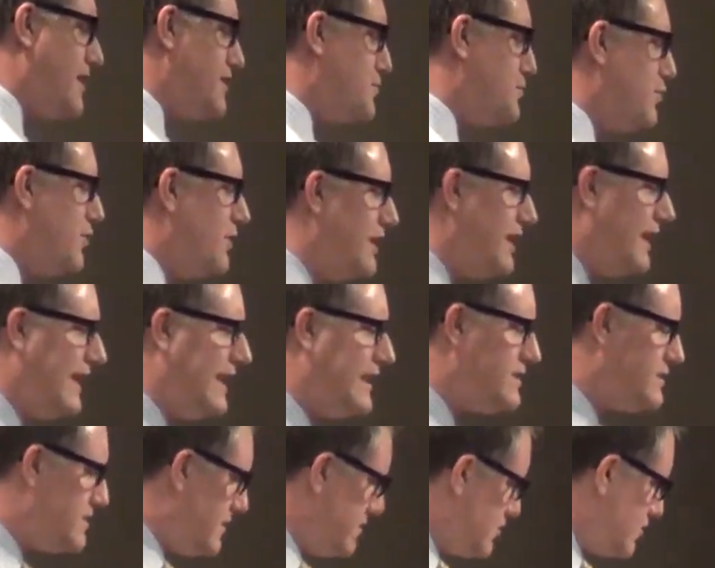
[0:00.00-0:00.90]
has put
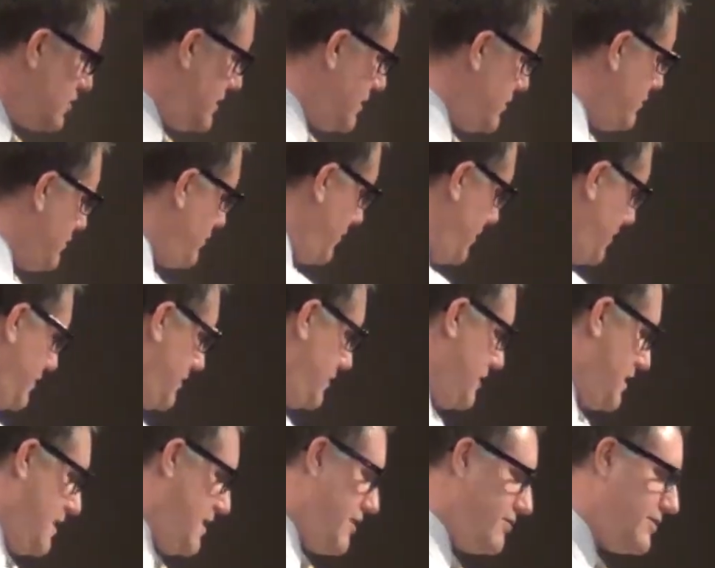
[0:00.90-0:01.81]
into children
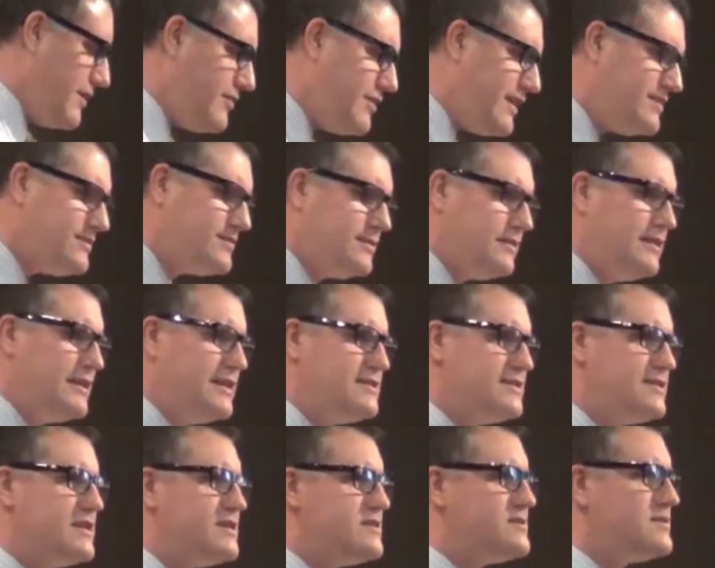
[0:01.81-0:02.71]
that they
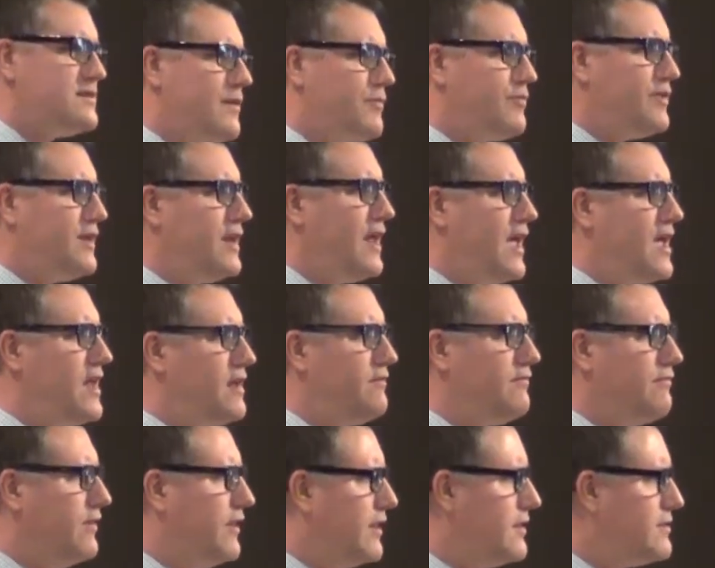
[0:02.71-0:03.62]
solicit something out
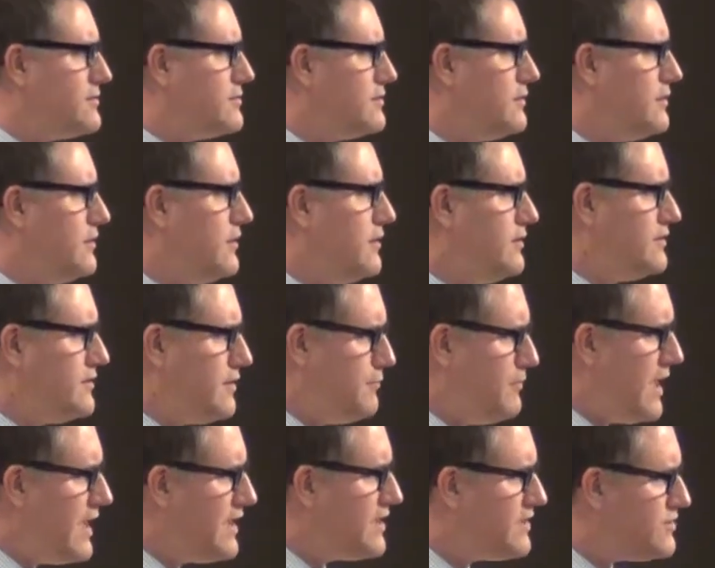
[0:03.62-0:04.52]
of us to
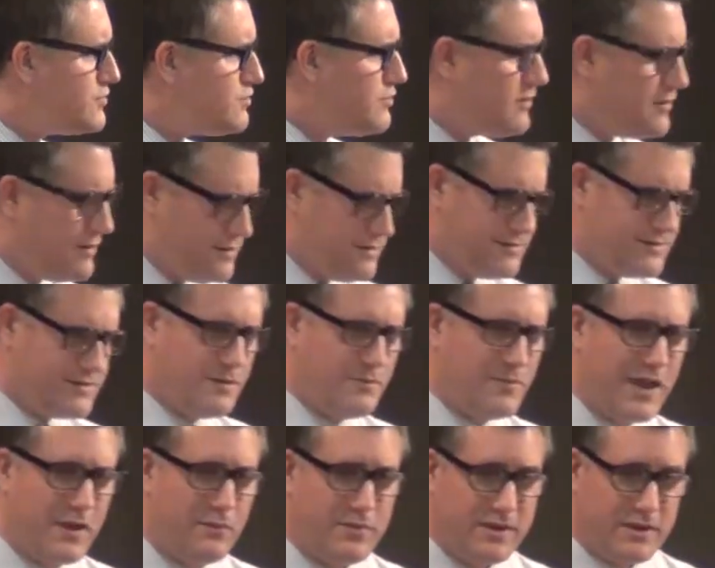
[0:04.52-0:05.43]
make us
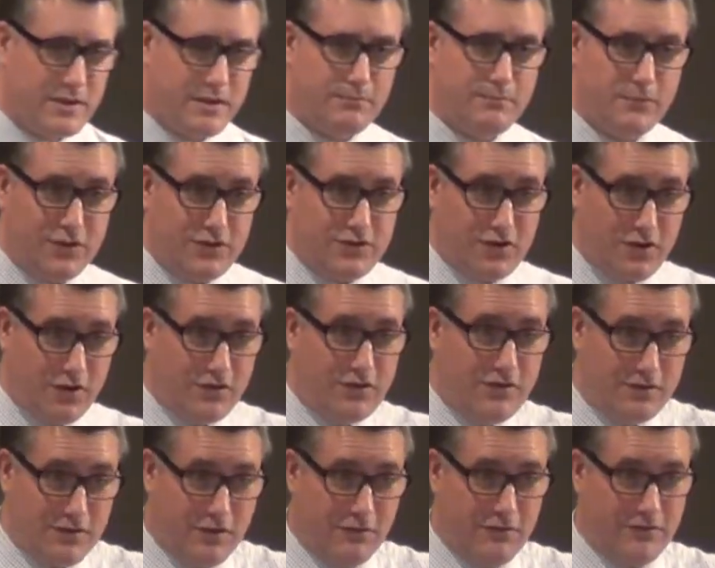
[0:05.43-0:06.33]
somehow become
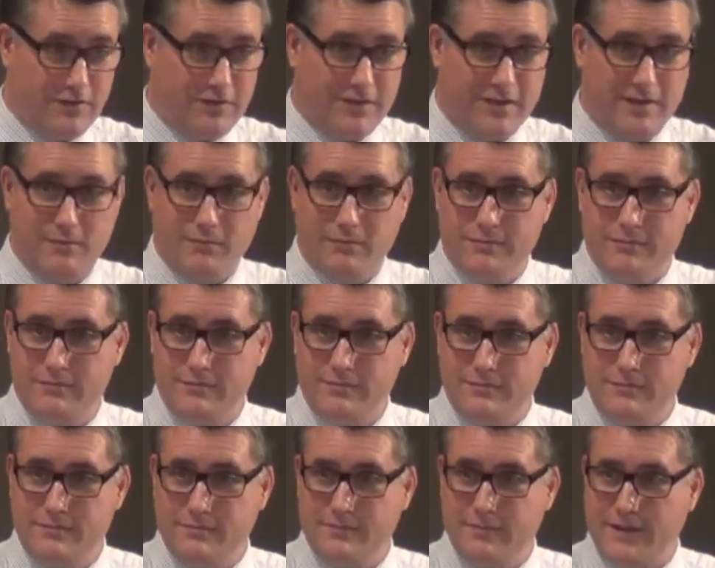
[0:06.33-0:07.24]
maternal over them,
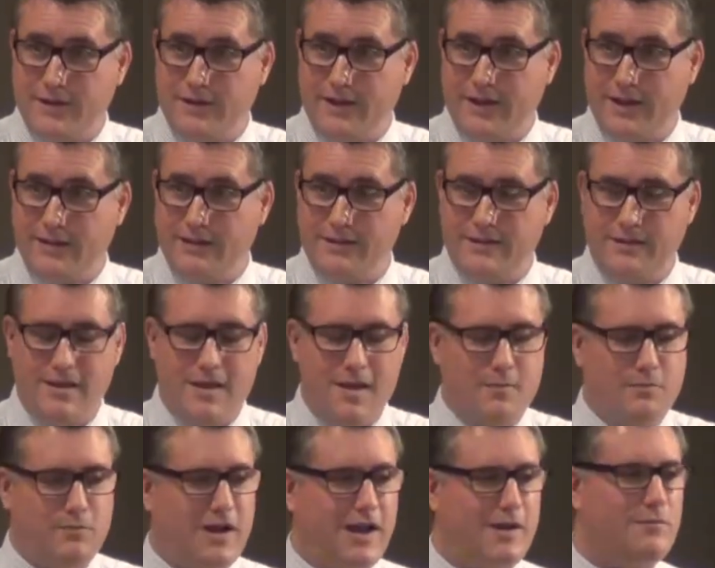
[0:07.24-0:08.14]
right?
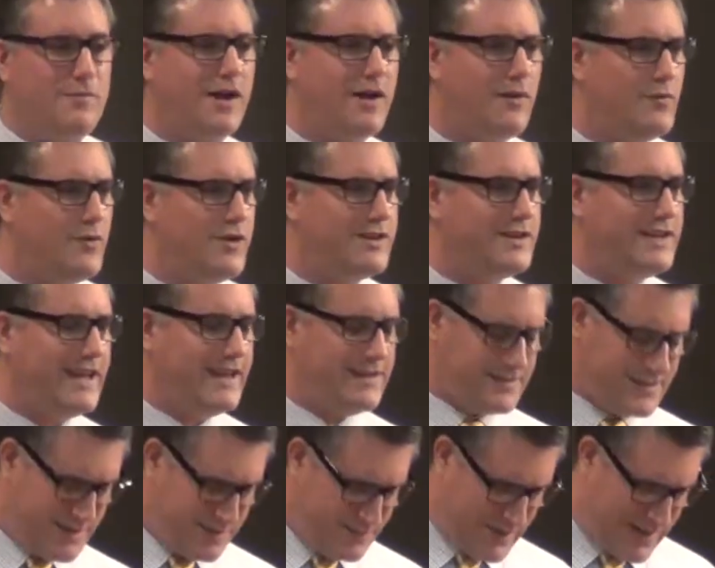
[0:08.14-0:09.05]
My mom one day
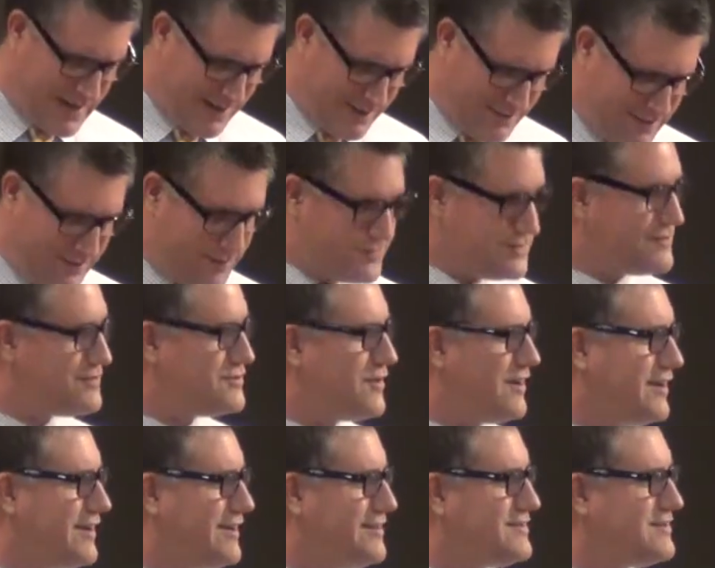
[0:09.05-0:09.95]
said to me, I don't know if she's
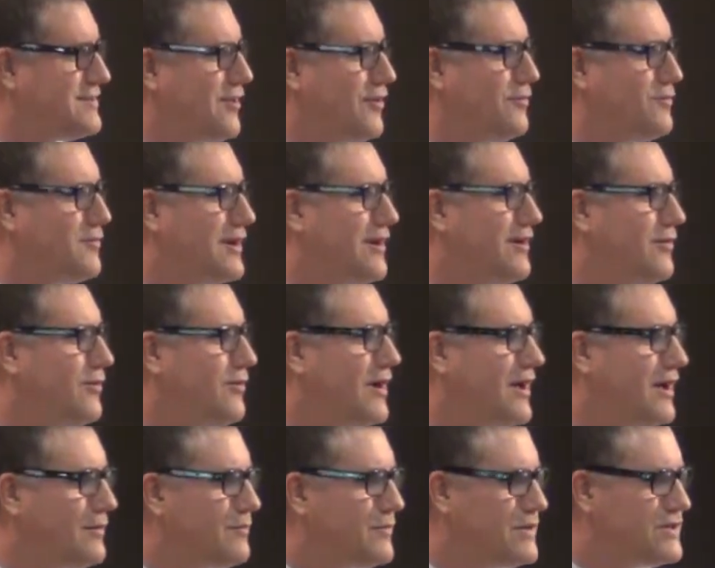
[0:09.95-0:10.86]
trying to insult me or
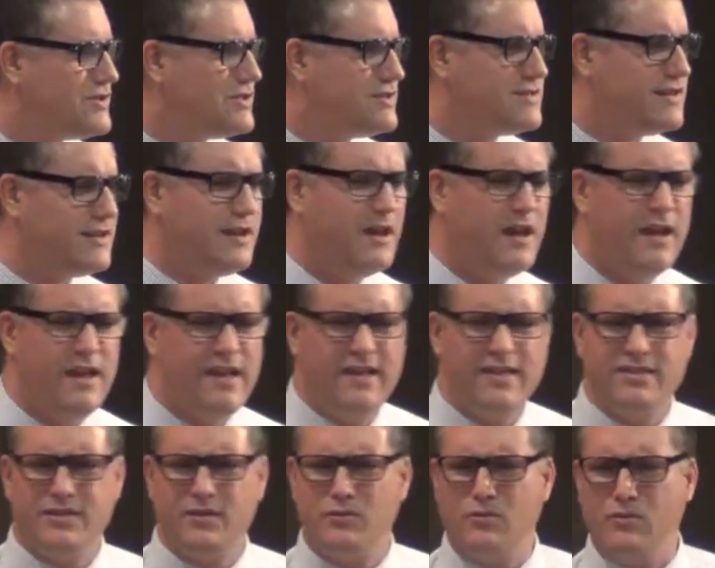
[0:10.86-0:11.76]
what, but she said,
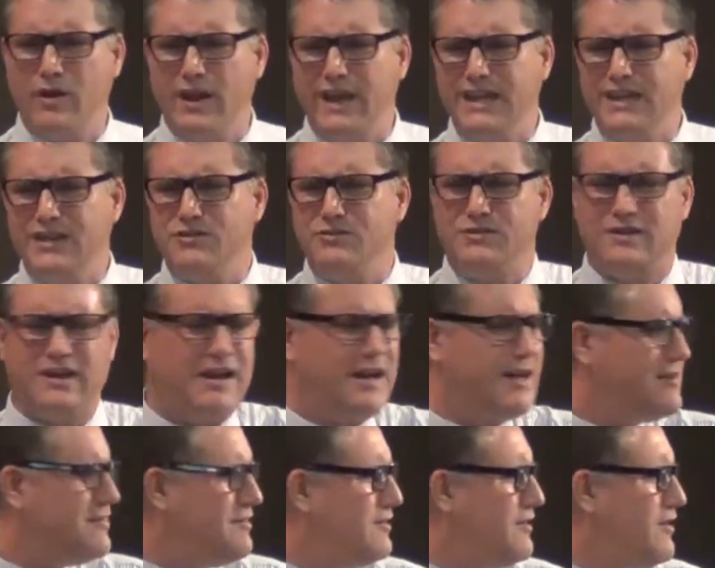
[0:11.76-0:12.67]
the way you
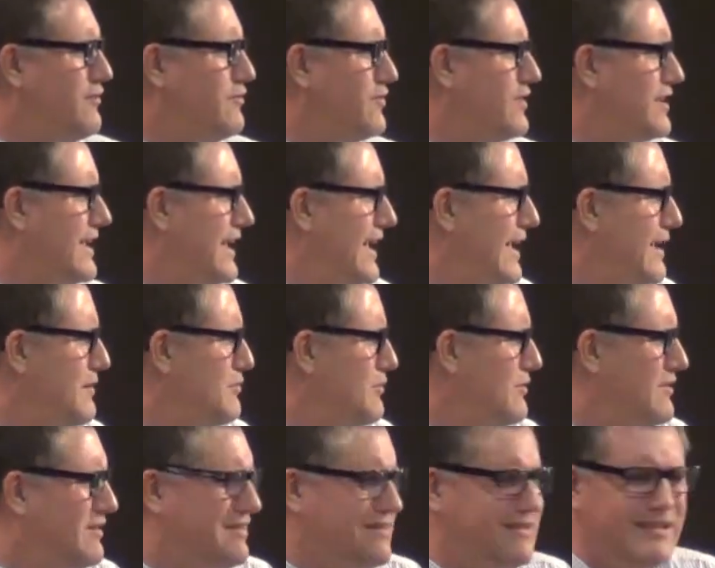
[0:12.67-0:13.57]
dawdle over
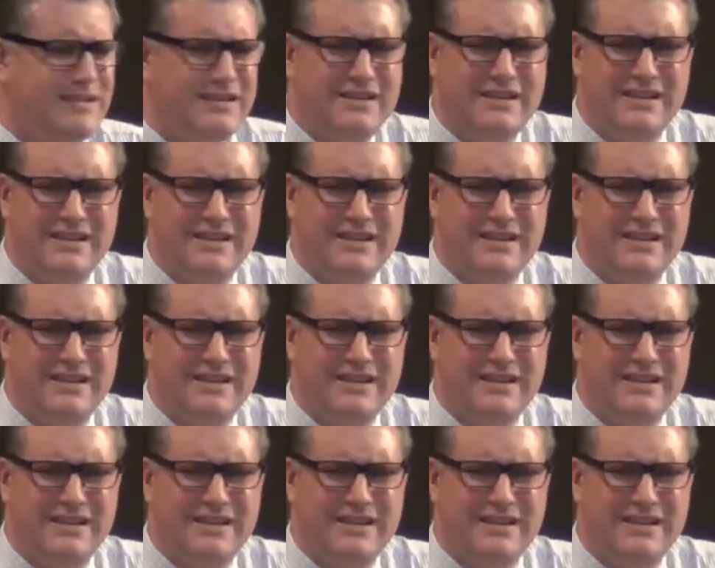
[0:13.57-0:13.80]
Gabriel,